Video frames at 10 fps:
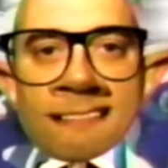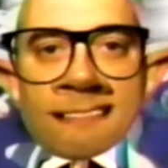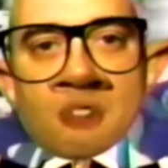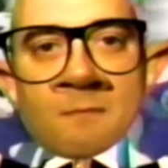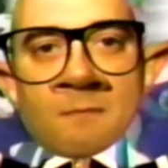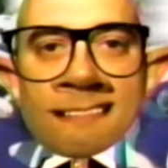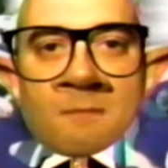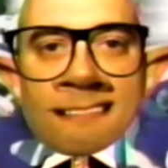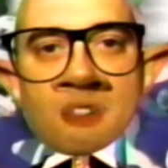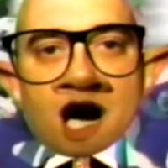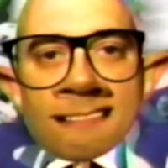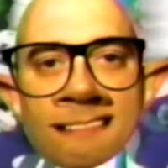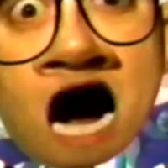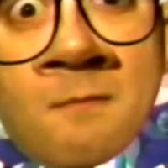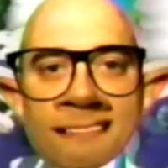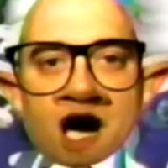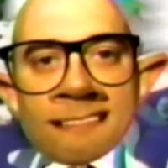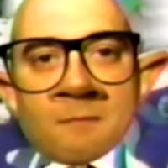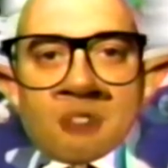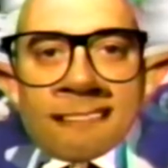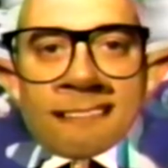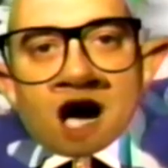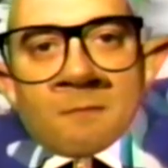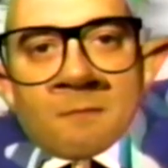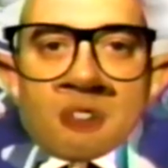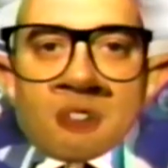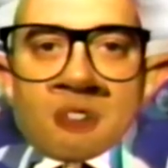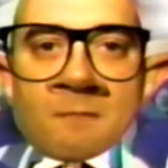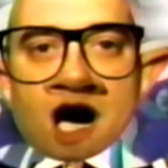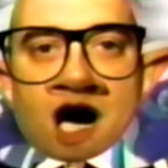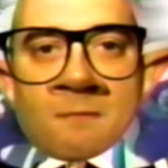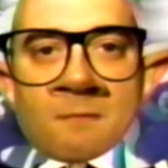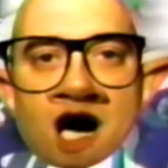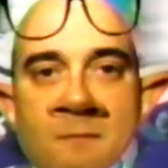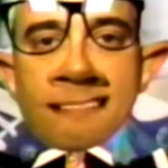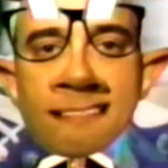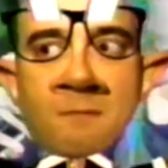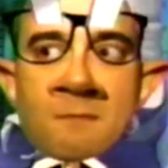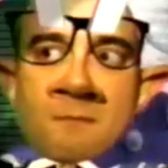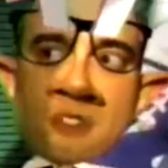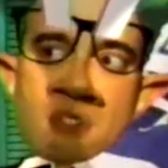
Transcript: The two things you want most in a network, cartoons and action.